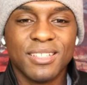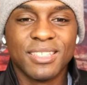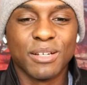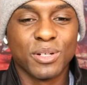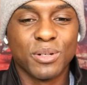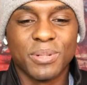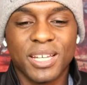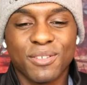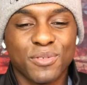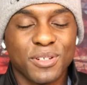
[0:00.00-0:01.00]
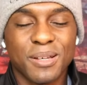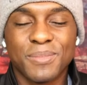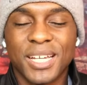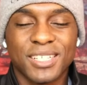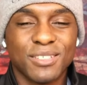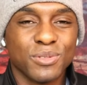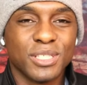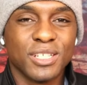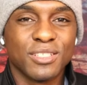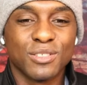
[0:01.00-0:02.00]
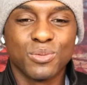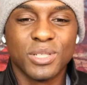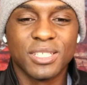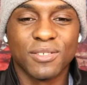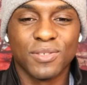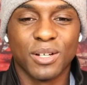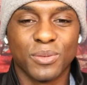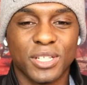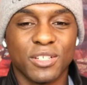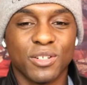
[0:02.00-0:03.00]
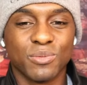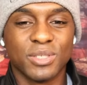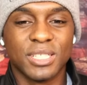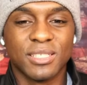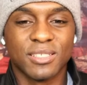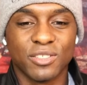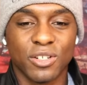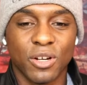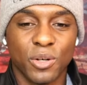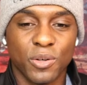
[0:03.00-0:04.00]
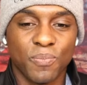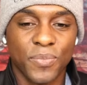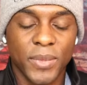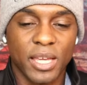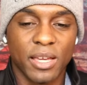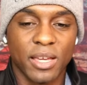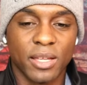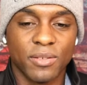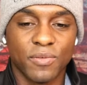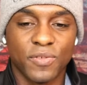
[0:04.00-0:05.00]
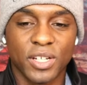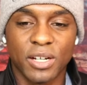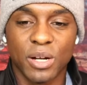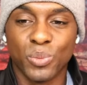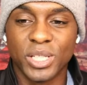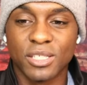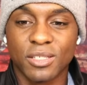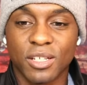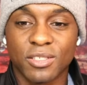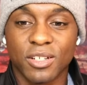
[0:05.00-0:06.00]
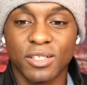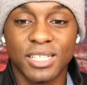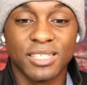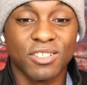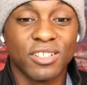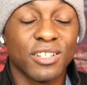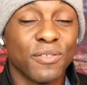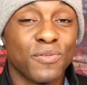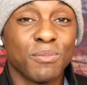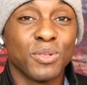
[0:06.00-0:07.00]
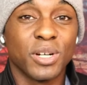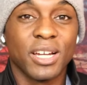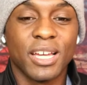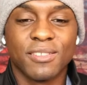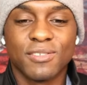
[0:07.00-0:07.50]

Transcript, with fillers: They were going back and forth. I'm not going to read all the tweets. If y'all want to go and read these on your own and figure out when this all started, it started on February eighth.